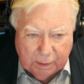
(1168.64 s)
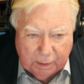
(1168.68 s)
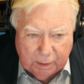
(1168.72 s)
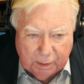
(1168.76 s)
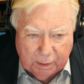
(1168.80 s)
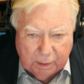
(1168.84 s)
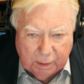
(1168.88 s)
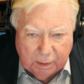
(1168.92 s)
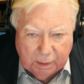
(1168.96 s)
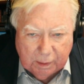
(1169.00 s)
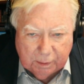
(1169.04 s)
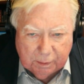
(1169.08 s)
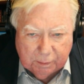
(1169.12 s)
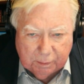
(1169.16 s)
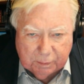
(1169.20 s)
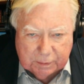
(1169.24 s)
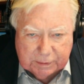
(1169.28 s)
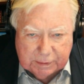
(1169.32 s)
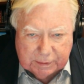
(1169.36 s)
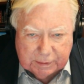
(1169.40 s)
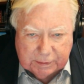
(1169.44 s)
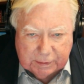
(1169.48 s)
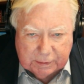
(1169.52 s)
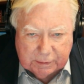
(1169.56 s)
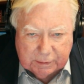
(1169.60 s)
And the
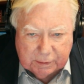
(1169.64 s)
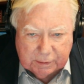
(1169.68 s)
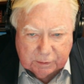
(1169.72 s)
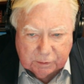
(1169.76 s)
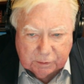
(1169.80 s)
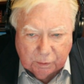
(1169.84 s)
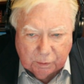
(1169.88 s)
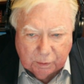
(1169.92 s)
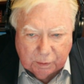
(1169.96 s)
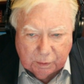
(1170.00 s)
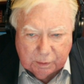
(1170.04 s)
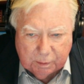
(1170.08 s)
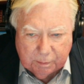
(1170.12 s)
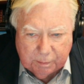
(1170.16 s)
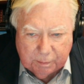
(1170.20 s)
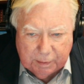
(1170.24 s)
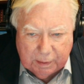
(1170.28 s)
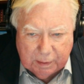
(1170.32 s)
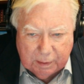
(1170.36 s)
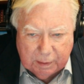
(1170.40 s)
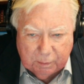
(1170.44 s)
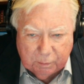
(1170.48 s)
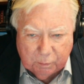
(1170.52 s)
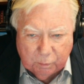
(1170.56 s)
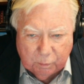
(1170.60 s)
resistance is going to
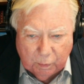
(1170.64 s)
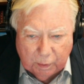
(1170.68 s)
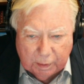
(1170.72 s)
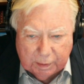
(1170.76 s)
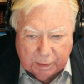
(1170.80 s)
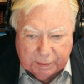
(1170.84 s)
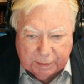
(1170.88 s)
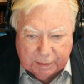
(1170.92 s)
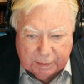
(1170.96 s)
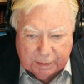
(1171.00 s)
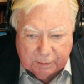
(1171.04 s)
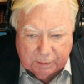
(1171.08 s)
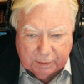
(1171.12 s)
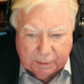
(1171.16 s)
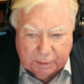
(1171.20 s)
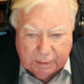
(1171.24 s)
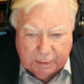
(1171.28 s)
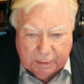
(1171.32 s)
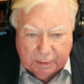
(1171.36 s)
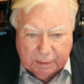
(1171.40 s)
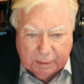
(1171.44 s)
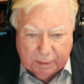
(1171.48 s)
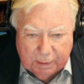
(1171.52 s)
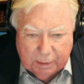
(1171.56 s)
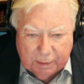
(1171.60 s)
be one that,
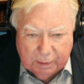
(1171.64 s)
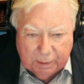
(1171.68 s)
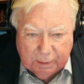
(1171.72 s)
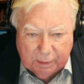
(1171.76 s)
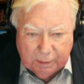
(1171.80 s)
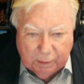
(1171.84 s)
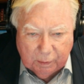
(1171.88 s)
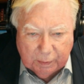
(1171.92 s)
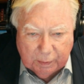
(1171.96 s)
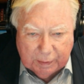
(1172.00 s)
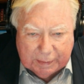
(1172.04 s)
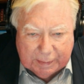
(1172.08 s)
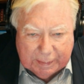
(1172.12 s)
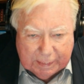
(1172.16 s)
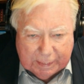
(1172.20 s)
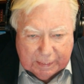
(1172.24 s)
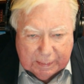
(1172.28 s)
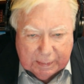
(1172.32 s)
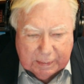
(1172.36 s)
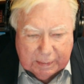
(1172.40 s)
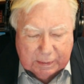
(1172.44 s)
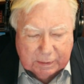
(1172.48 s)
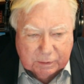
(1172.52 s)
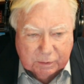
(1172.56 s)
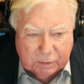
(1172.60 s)

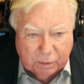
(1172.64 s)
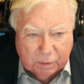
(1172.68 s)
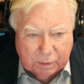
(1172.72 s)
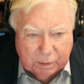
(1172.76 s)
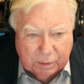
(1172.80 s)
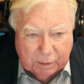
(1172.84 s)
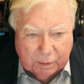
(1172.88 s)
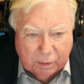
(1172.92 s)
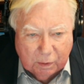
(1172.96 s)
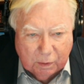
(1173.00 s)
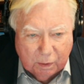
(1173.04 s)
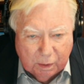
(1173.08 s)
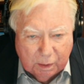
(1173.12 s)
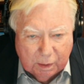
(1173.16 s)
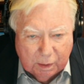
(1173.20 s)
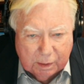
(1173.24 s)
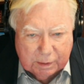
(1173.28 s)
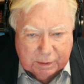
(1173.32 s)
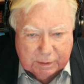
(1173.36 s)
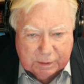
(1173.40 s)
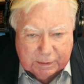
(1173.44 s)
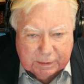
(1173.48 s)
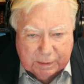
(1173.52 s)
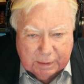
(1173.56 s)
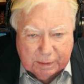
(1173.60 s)
again, is going to
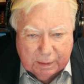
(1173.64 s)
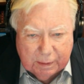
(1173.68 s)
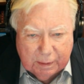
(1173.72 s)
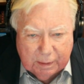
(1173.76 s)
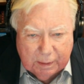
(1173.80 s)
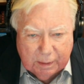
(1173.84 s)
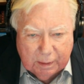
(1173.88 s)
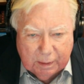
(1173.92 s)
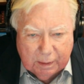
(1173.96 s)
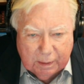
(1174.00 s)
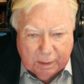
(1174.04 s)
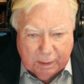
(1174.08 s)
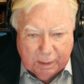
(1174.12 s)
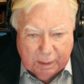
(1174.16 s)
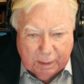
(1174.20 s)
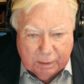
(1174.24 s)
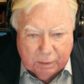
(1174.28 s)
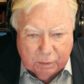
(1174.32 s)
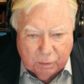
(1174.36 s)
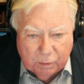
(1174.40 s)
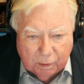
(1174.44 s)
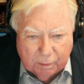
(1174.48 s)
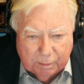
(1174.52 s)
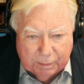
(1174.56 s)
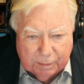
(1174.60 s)
cause
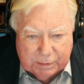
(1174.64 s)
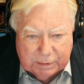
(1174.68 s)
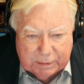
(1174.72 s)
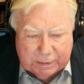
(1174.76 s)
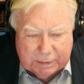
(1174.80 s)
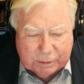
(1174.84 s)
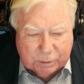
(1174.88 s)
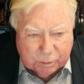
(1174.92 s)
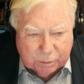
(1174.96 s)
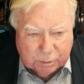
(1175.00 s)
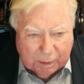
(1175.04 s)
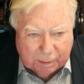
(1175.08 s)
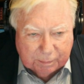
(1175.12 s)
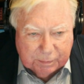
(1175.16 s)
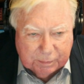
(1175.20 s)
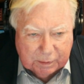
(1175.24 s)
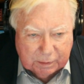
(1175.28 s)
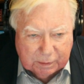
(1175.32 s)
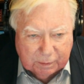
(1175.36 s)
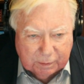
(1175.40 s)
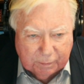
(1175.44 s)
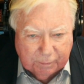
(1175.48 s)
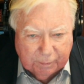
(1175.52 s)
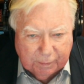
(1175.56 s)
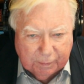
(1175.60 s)
enormous
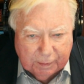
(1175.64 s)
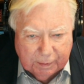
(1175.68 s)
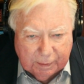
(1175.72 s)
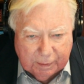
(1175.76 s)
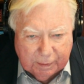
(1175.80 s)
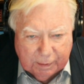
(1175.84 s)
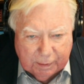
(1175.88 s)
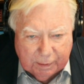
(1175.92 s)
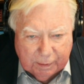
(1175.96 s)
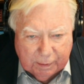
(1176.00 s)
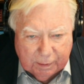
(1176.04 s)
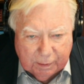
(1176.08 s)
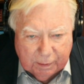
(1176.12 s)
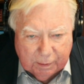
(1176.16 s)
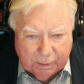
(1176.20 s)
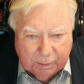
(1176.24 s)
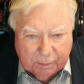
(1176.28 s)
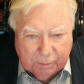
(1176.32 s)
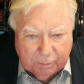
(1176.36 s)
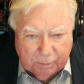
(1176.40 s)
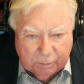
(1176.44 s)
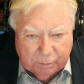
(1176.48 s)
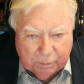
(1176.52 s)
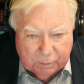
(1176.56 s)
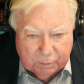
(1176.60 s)
disruption.
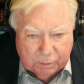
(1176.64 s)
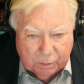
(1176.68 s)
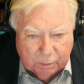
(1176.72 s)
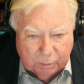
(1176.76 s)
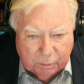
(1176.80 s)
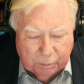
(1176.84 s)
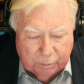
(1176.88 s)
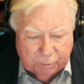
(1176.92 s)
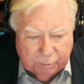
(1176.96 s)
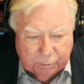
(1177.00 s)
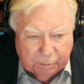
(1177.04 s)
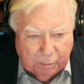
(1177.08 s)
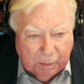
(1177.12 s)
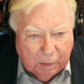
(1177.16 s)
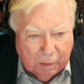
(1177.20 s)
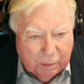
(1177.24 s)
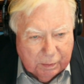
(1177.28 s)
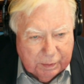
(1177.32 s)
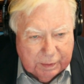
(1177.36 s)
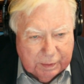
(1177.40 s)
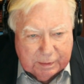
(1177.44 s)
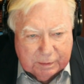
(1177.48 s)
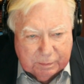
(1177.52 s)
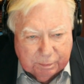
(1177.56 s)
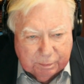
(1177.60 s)
So from all
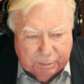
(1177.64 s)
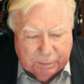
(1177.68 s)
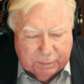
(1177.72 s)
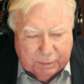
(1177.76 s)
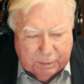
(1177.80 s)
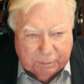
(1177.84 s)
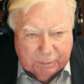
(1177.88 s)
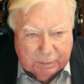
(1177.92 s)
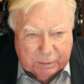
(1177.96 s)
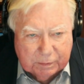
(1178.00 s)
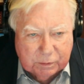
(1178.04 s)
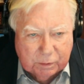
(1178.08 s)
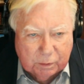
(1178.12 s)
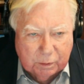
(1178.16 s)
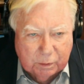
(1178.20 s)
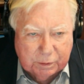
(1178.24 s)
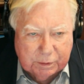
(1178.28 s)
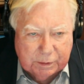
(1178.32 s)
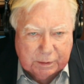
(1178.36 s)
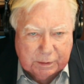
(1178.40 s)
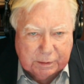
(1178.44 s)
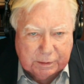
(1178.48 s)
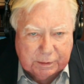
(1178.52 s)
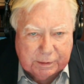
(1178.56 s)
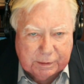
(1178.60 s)
these different
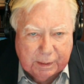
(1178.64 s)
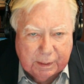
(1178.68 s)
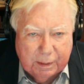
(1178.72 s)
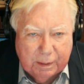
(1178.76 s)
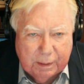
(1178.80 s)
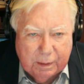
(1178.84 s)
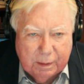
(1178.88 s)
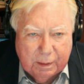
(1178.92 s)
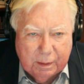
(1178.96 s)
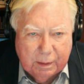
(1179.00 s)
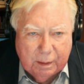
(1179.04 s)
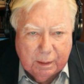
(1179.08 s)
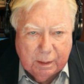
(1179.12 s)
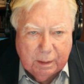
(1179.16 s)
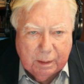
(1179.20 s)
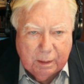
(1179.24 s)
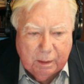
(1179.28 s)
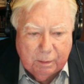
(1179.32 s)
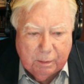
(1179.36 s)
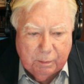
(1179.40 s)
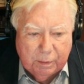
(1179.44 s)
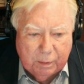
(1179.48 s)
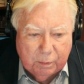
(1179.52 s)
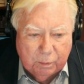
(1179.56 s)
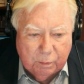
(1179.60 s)
sources, I
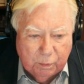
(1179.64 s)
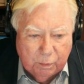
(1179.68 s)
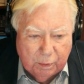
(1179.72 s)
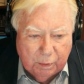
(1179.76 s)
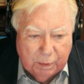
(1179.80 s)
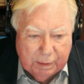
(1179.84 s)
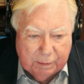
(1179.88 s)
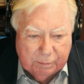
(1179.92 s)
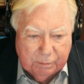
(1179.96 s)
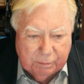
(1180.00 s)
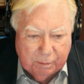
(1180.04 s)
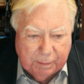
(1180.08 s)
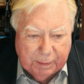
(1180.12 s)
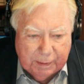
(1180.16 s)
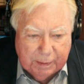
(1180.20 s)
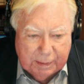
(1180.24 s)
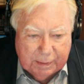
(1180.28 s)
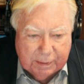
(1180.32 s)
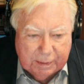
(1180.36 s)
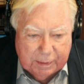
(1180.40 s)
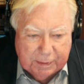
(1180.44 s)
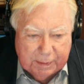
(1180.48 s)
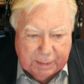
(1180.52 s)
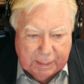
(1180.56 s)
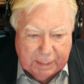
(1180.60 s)
want to warn everybody
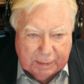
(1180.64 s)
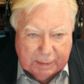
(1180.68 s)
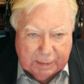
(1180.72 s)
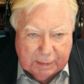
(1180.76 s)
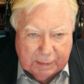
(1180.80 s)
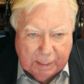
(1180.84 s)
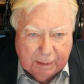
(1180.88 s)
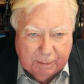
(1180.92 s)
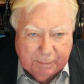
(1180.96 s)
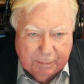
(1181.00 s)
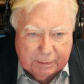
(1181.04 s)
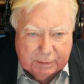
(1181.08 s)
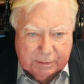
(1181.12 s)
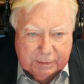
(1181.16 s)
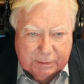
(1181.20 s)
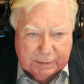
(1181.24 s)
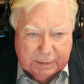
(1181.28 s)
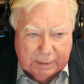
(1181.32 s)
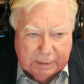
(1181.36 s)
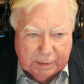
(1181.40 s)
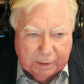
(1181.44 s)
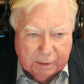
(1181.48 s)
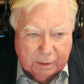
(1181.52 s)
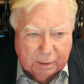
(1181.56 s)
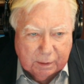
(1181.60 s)
that the economics
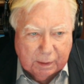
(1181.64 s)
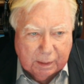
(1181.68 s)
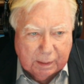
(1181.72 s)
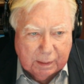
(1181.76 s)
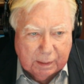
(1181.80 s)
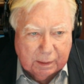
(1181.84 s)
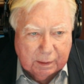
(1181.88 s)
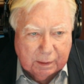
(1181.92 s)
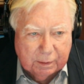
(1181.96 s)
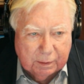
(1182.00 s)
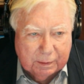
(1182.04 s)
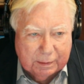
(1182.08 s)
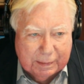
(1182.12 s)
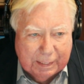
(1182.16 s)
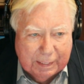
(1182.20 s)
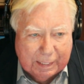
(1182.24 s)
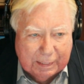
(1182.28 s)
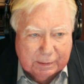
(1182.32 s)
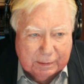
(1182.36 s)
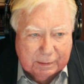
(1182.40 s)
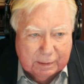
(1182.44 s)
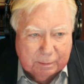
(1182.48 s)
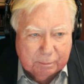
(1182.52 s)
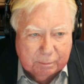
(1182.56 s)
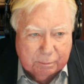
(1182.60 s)
here are
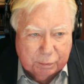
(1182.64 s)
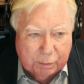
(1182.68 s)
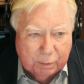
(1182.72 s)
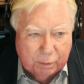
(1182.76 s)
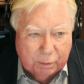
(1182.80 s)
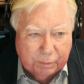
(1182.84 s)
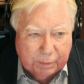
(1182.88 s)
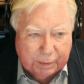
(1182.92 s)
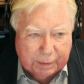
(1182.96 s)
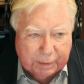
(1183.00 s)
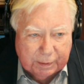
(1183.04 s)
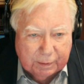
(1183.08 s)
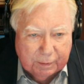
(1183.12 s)
not improving.